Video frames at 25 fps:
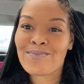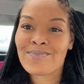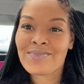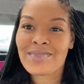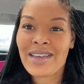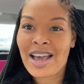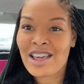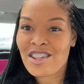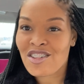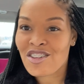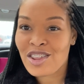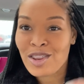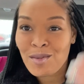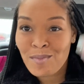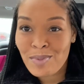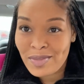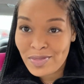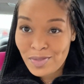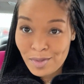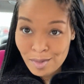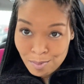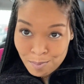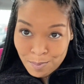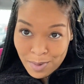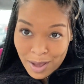I should have put
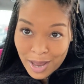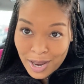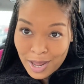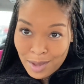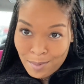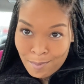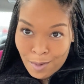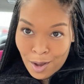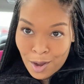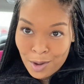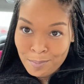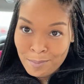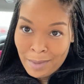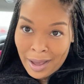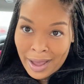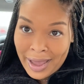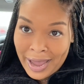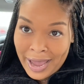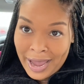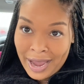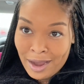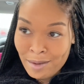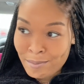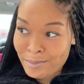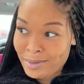this bun in, on my
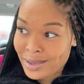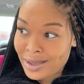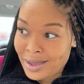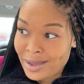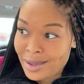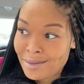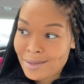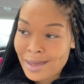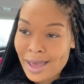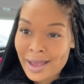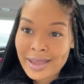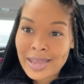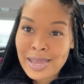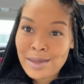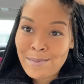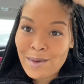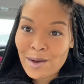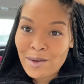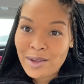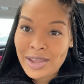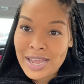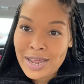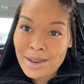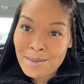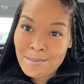hair because I keep
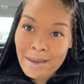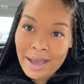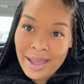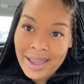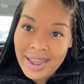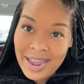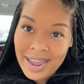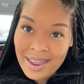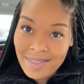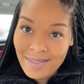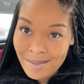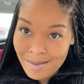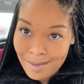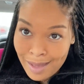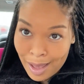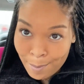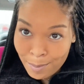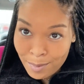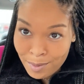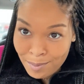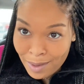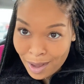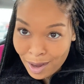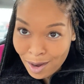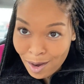on hitting my head the top
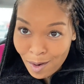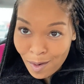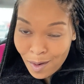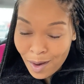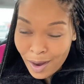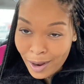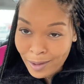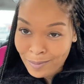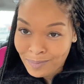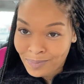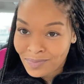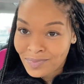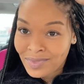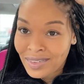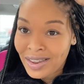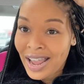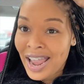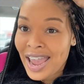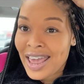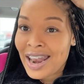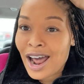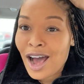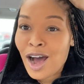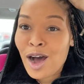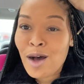of my car
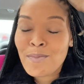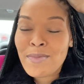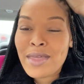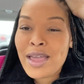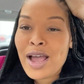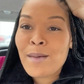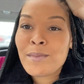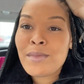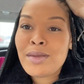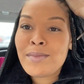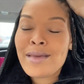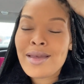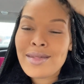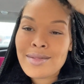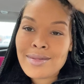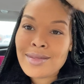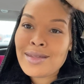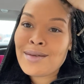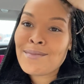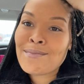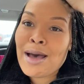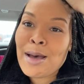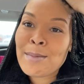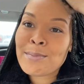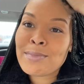and I hope they don't be messing
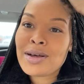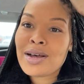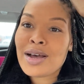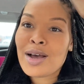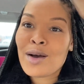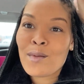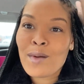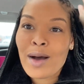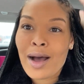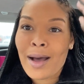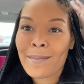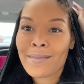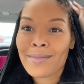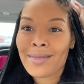up my bun while I'm